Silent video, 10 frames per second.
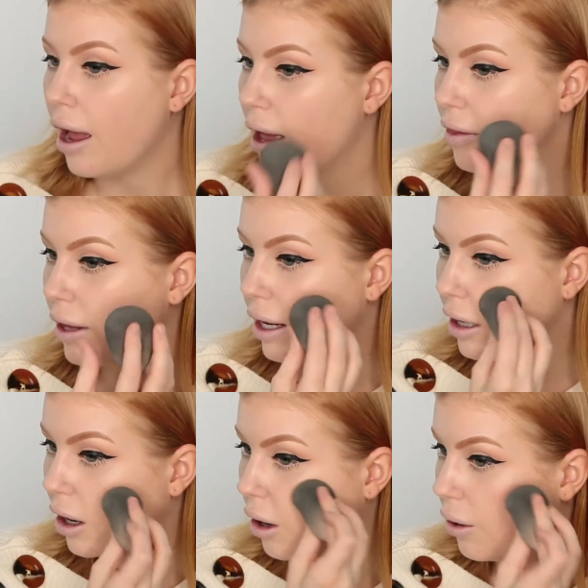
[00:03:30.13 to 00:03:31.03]
And then I
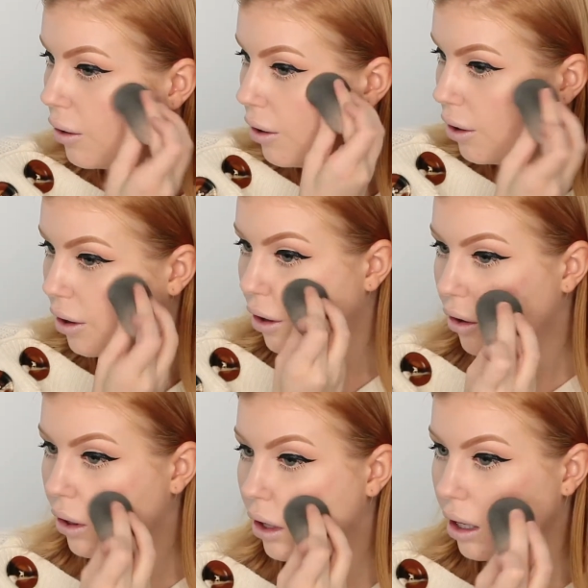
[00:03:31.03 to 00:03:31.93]
go
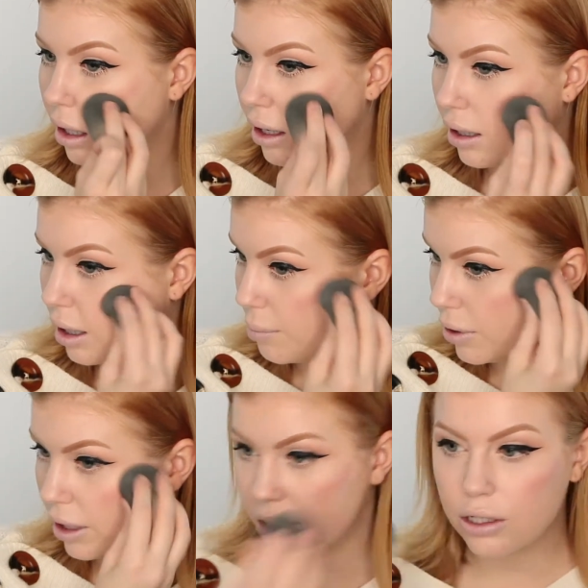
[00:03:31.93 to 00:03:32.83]
and I
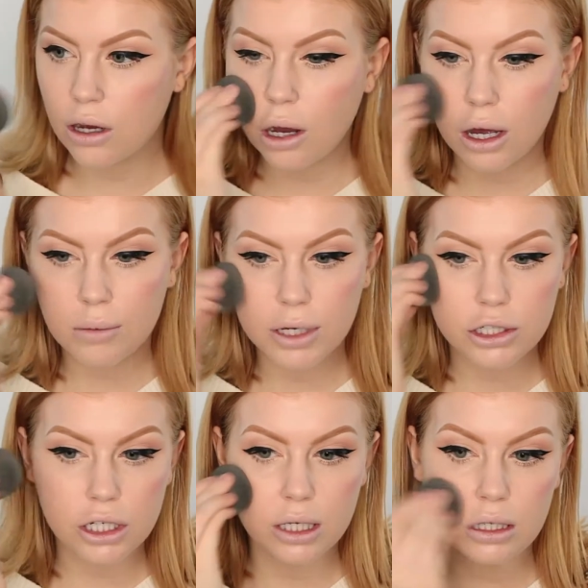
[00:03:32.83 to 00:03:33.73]
put it on my
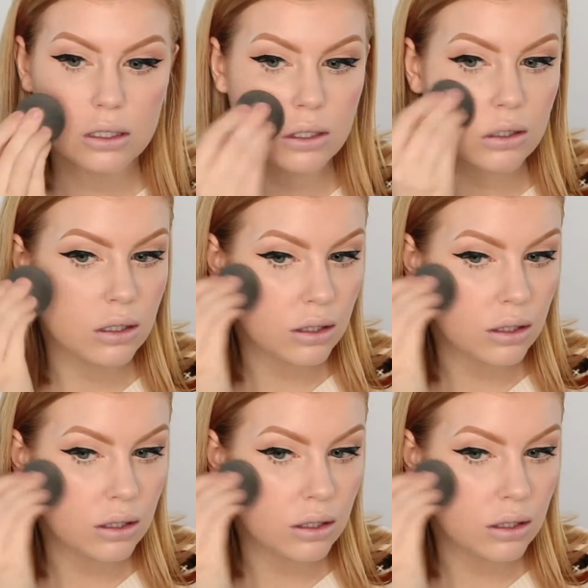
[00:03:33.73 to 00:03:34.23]
cheeks.